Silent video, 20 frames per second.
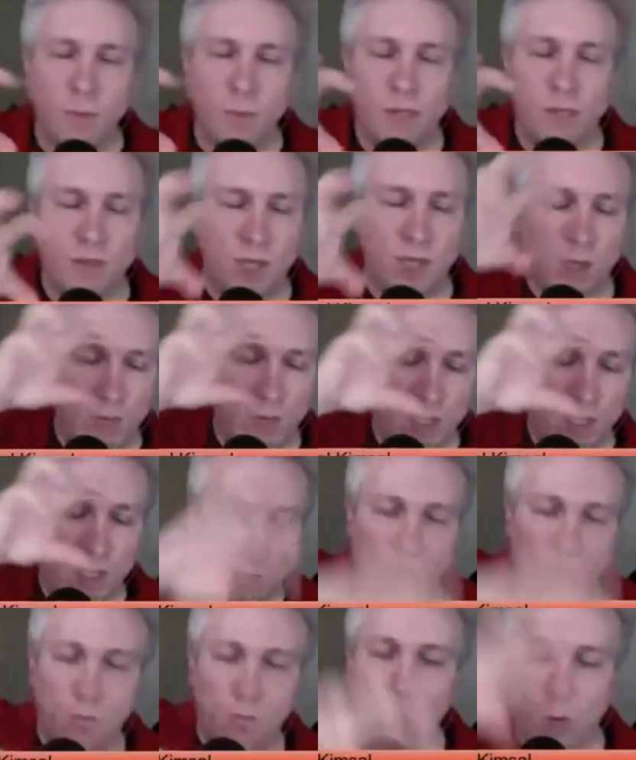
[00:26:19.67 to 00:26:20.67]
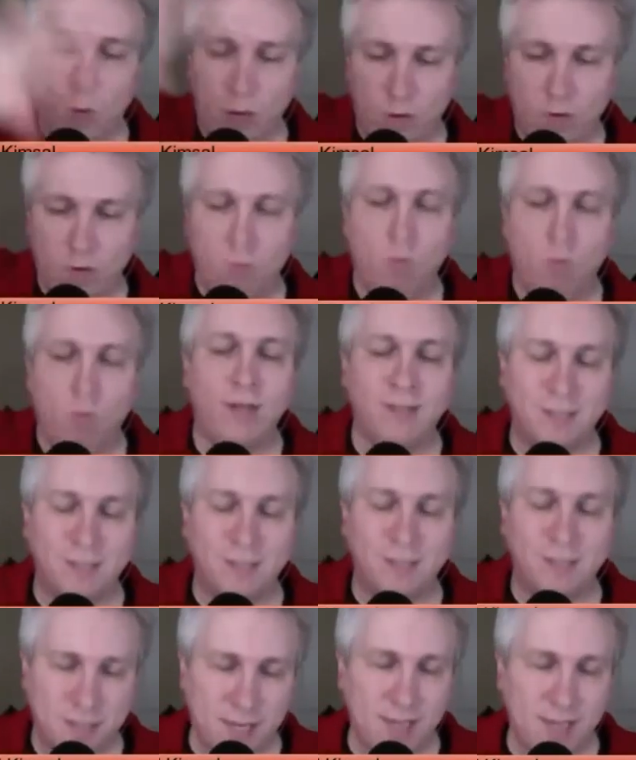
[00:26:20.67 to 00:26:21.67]
with knowing where and what to
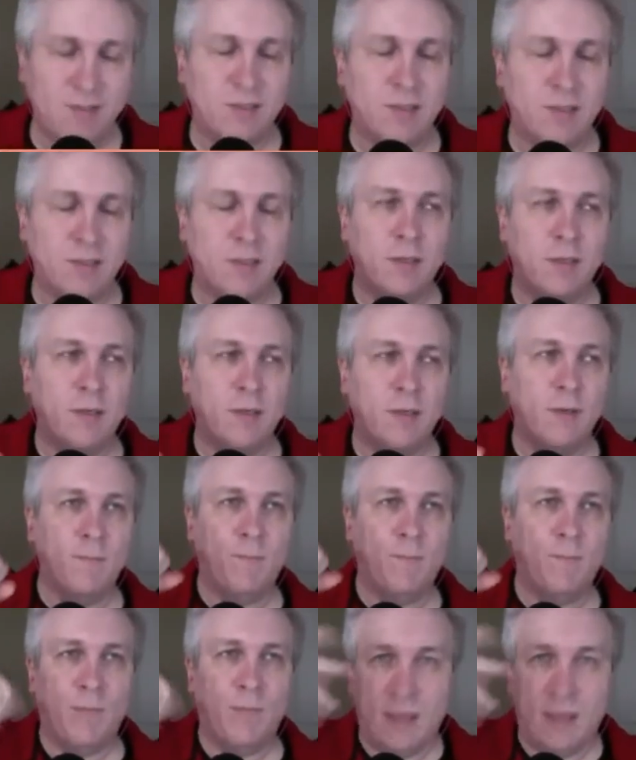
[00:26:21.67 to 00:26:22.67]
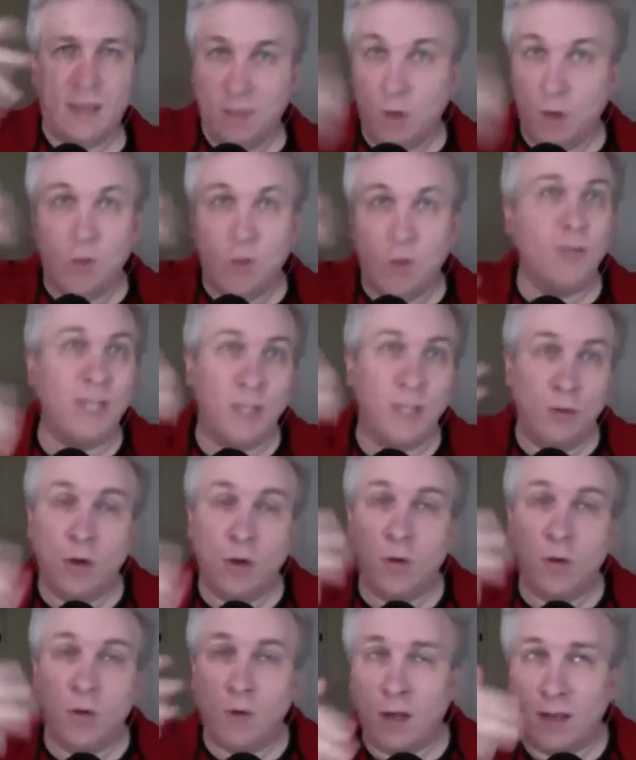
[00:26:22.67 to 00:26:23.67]
test, and you
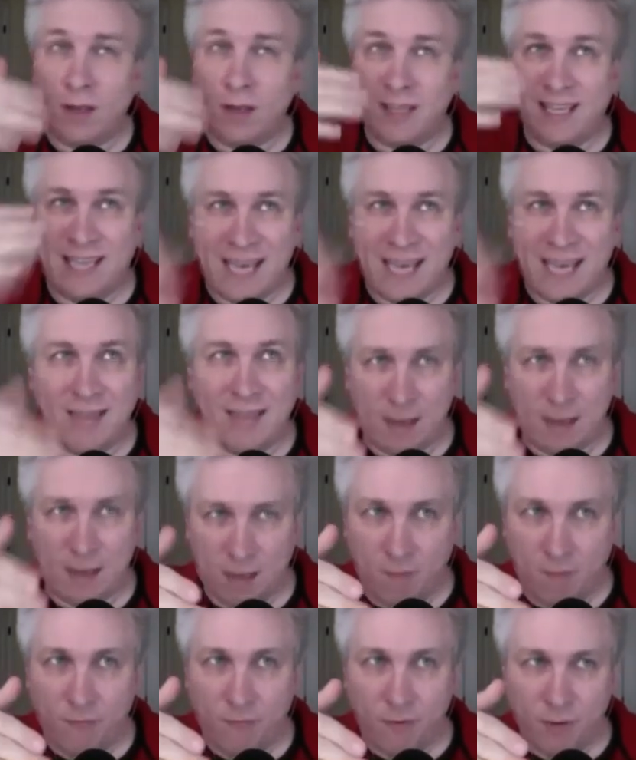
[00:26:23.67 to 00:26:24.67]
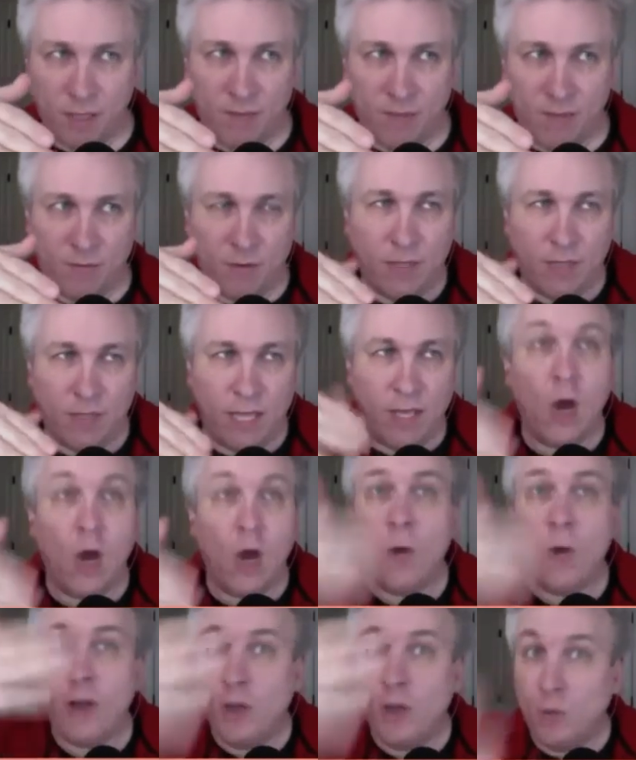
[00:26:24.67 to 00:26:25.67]
don't get that comfort level and know
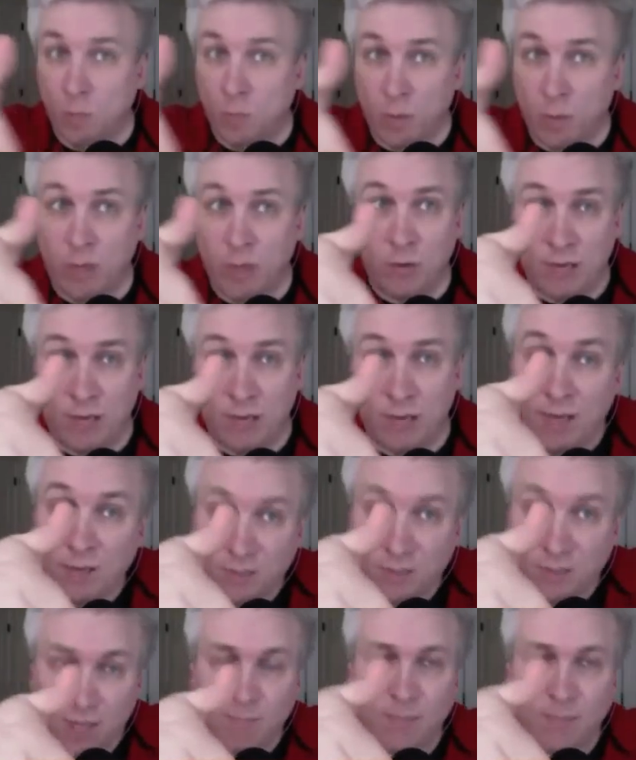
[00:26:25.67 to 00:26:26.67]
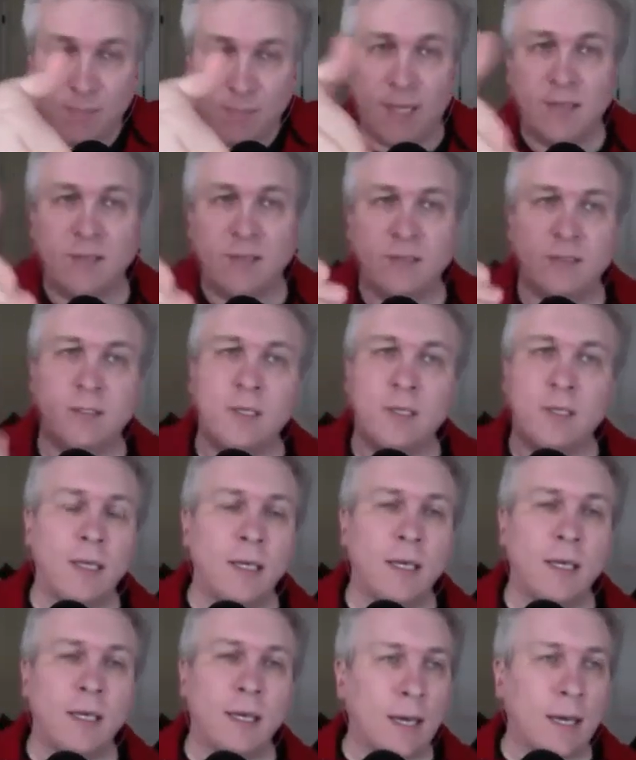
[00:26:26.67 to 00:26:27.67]
when you can skip tests
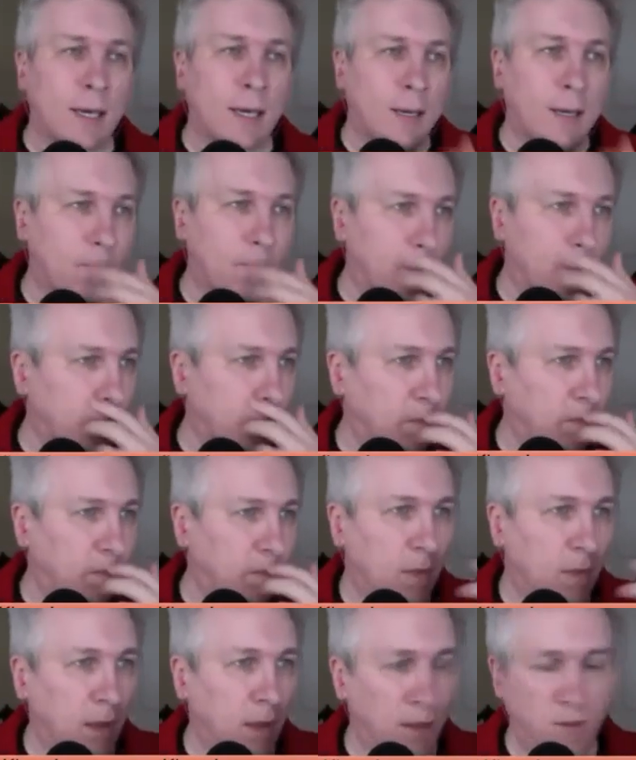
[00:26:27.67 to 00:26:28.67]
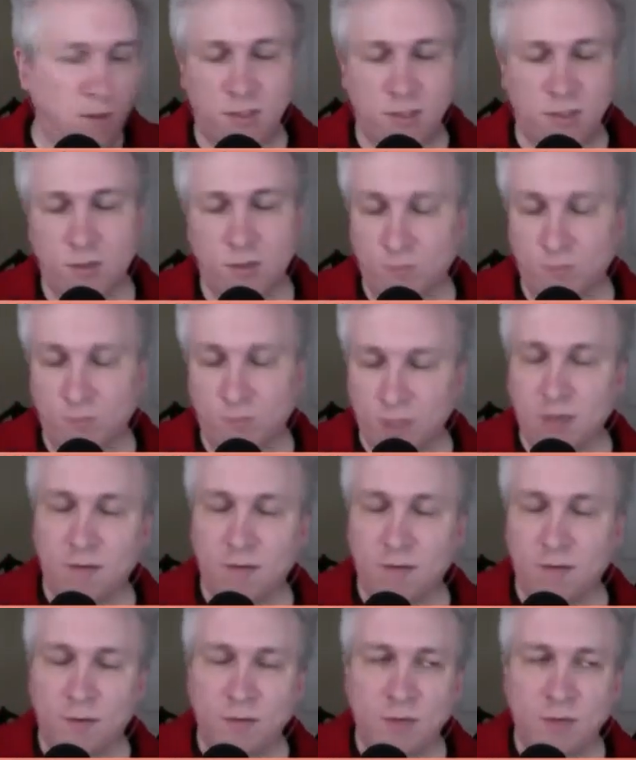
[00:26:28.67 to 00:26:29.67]
until you've done it a
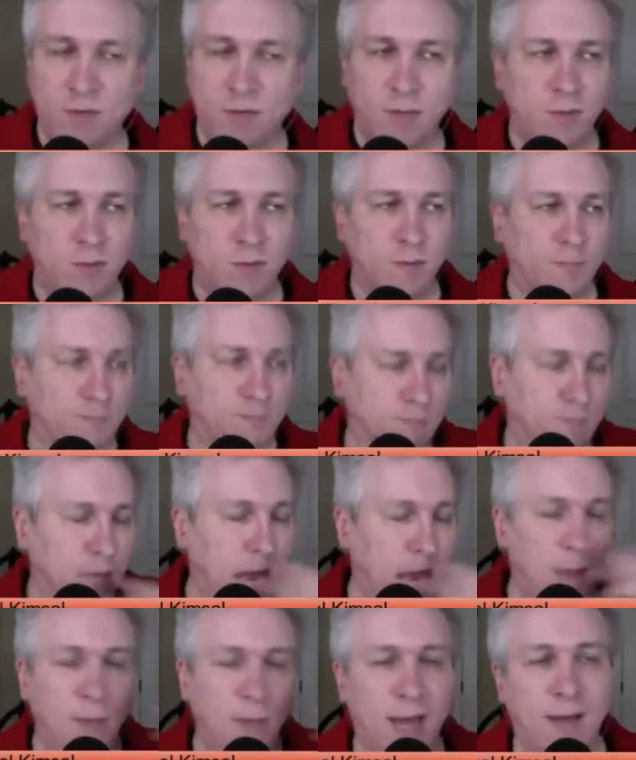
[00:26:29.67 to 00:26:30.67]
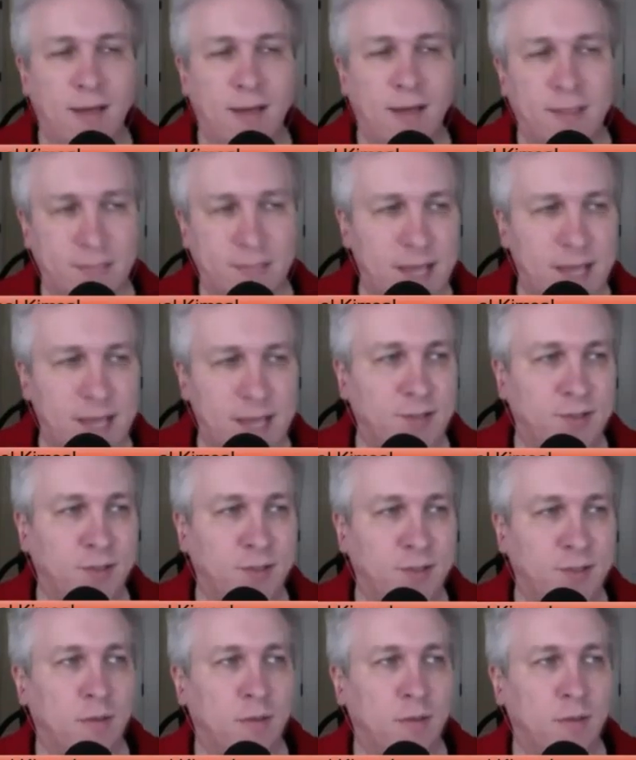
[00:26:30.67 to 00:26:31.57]
few times. I'm not going to test.